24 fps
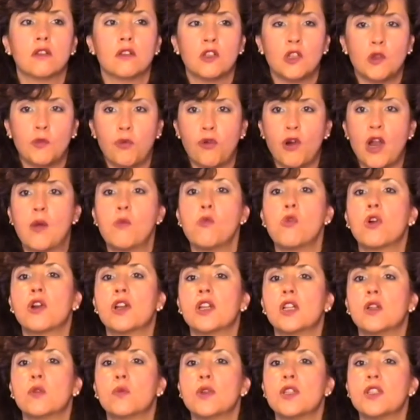the
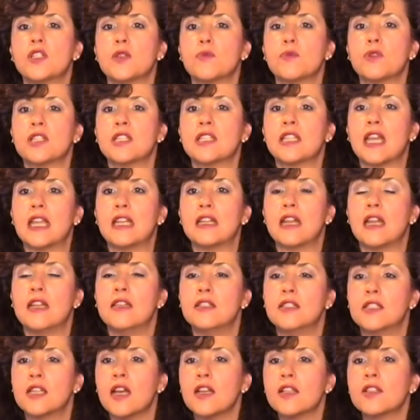primordial wisdom state
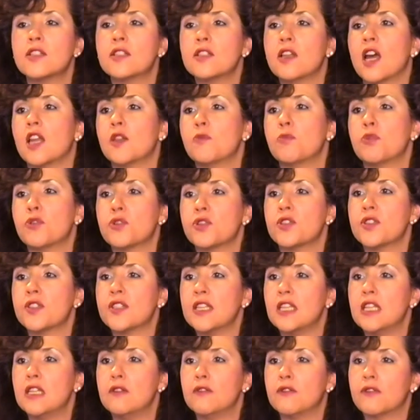and does not
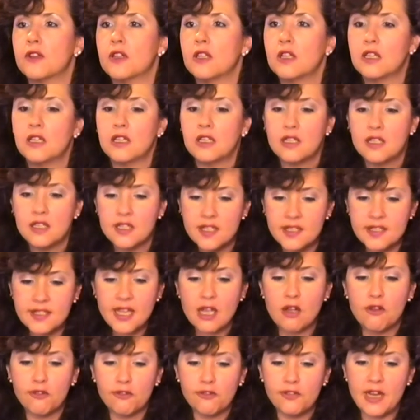perceive
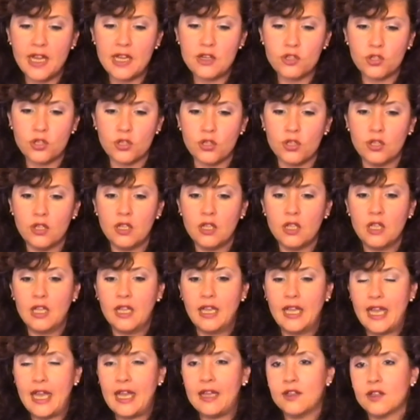self nature
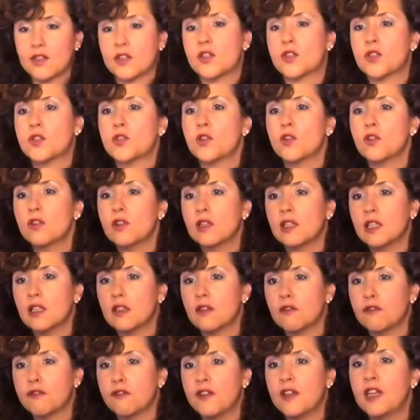and external
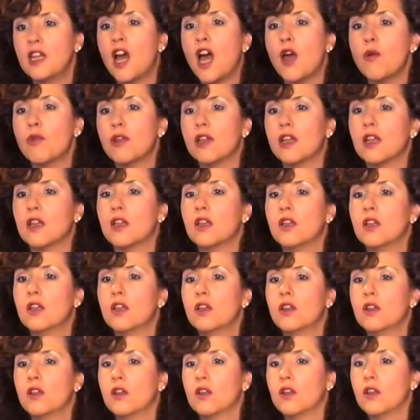phenomena
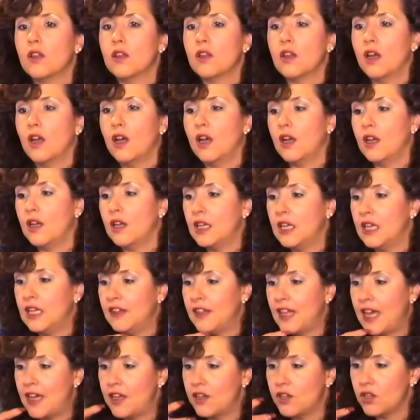uh,
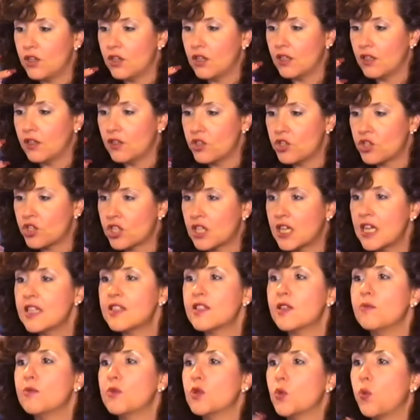in that
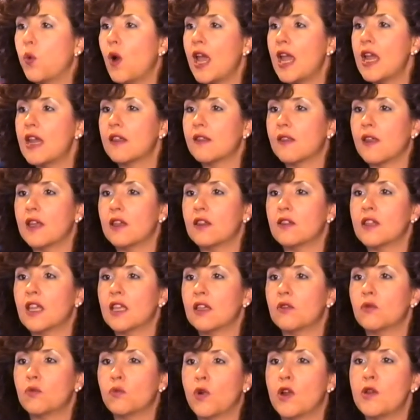schismed way that,
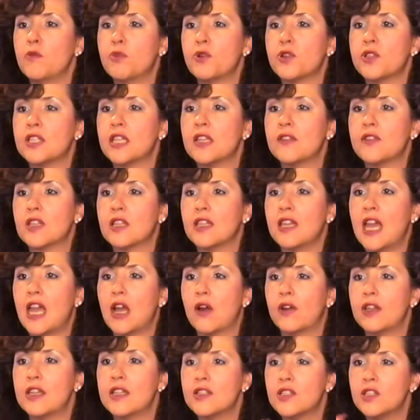that one perceives it
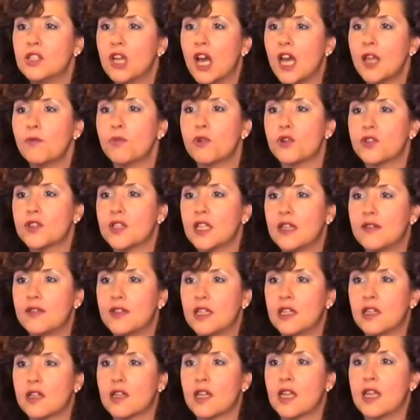now. It is not perceived
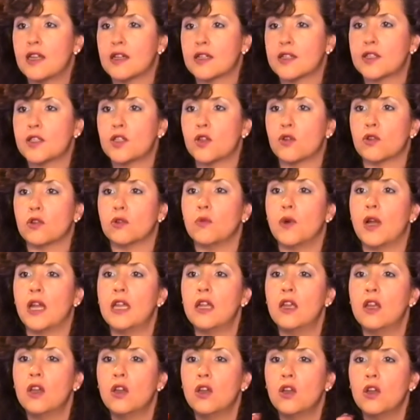in an, an external
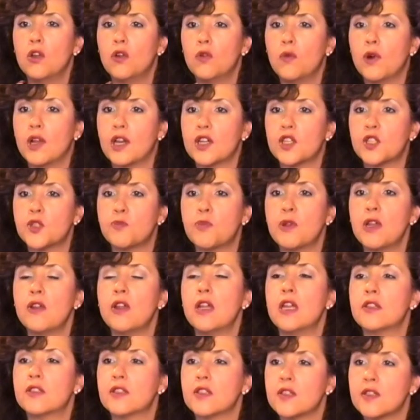way. One
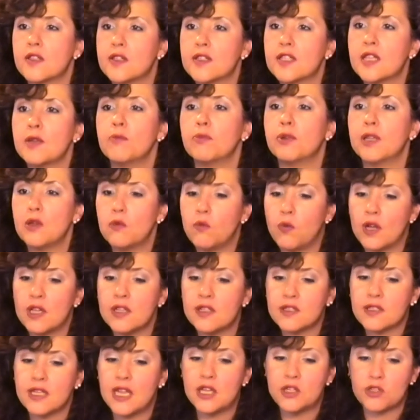experiences simply
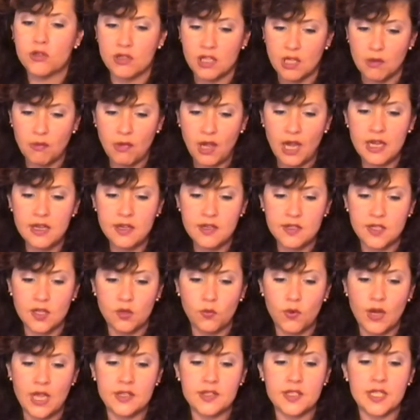one's nature and the mind is
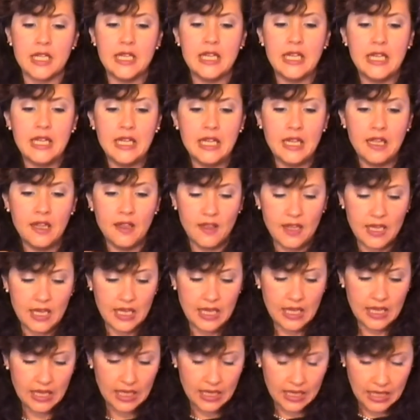at rest.
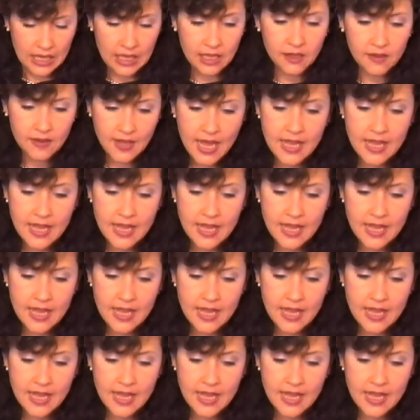In